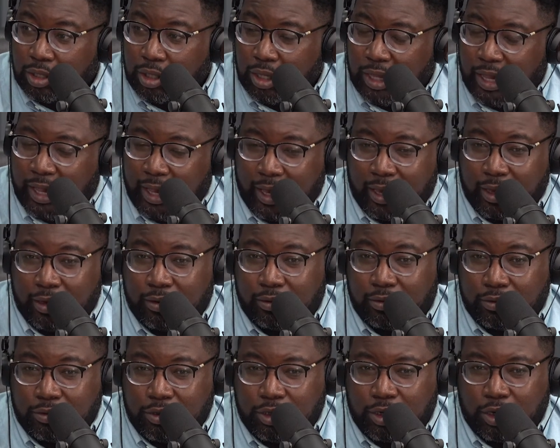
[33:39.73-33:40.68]

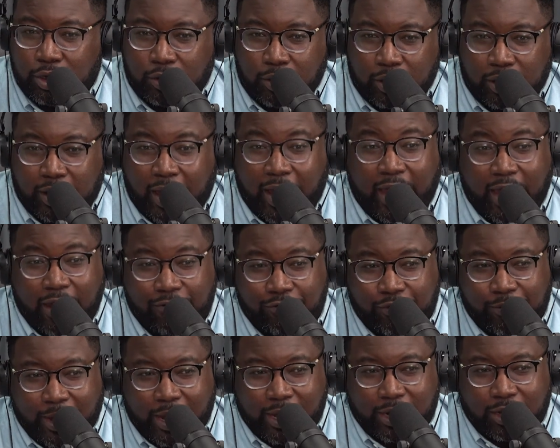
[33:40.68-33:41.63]
And, not
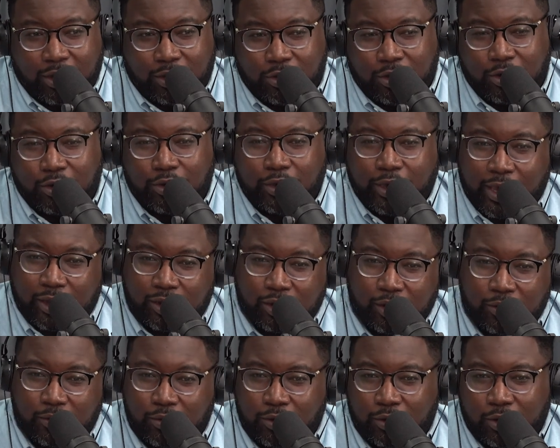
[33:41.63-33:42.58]
everybody, you got
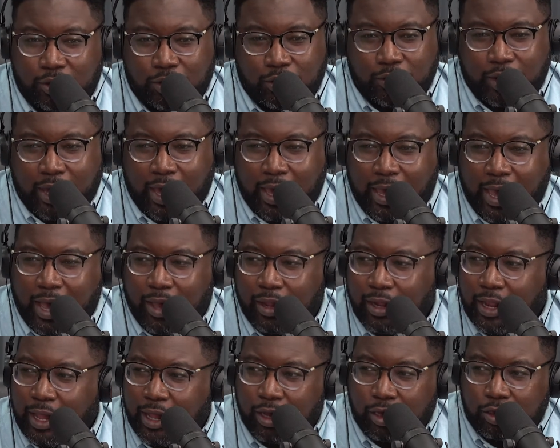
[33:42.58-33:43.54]
you got
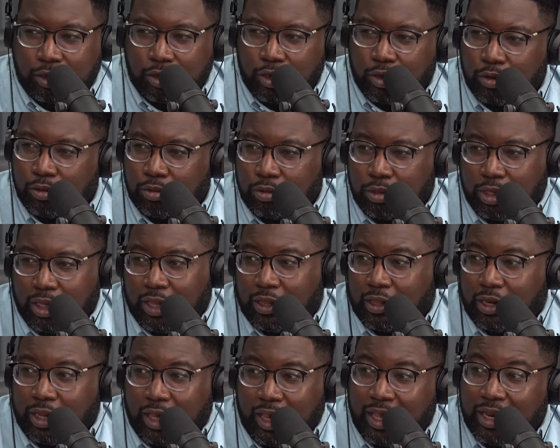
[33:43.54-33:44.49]
outliers
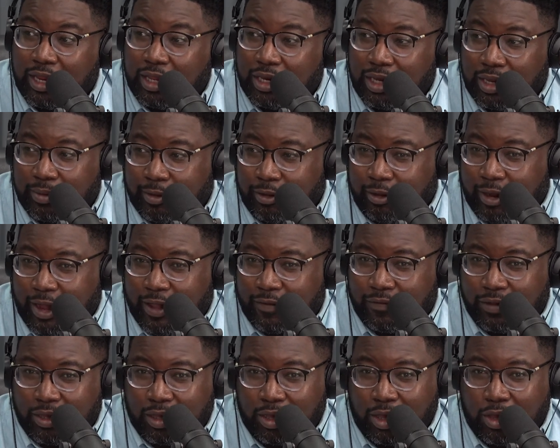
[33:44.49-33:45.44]
in any
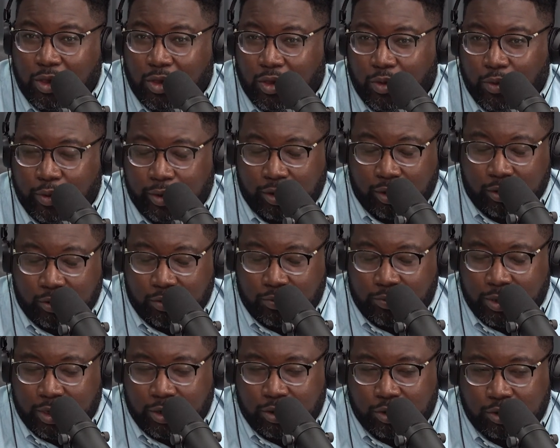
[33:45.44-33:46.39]
demographic, whether
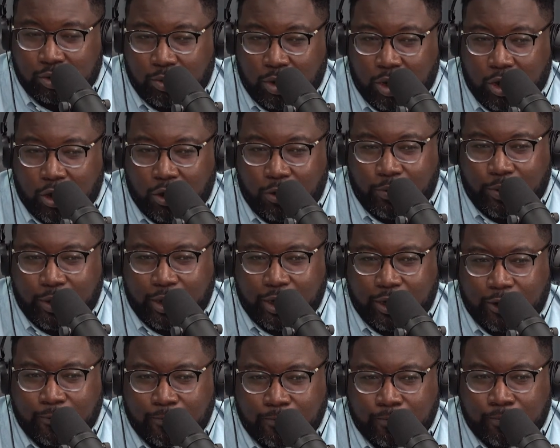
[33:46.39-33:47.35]
big or small,
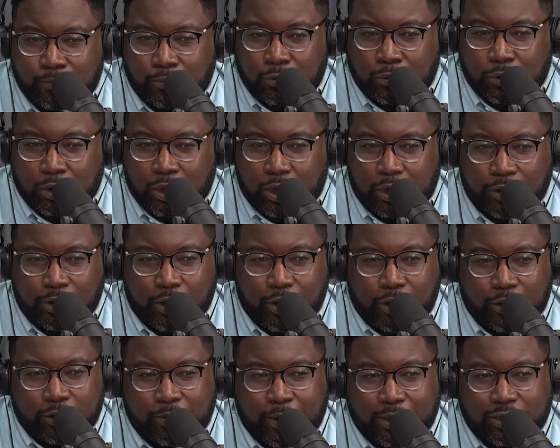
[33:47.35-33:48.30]
but,
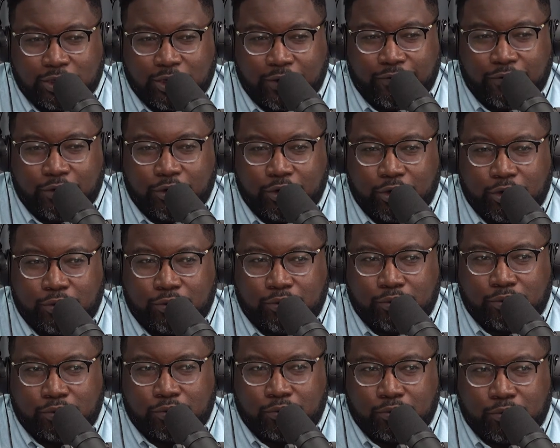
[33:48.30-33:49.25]
especially if you're
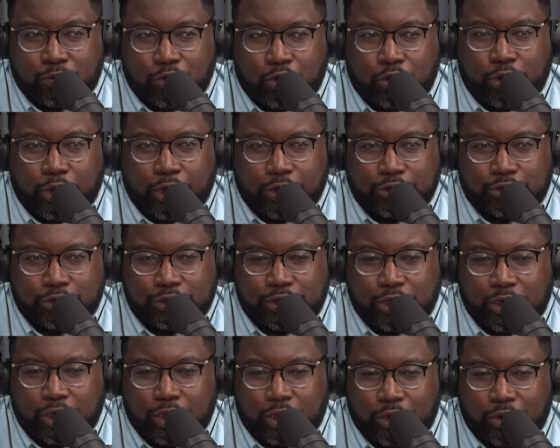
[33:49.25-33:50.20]

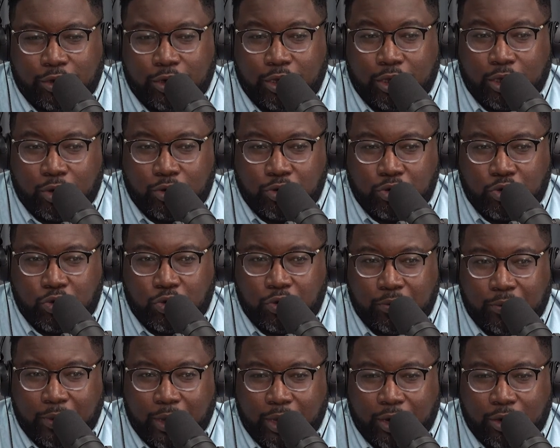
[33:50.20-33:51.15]
interested in learning or
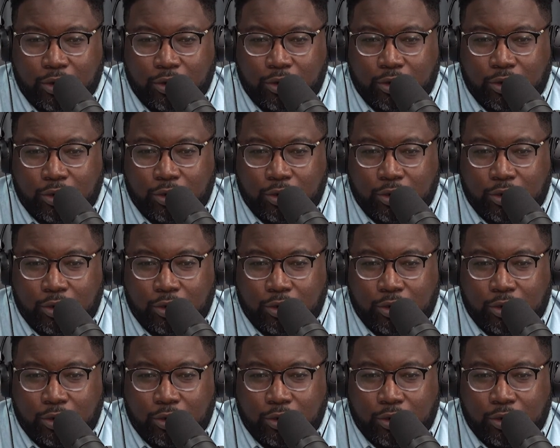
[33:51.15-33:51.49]
doing better,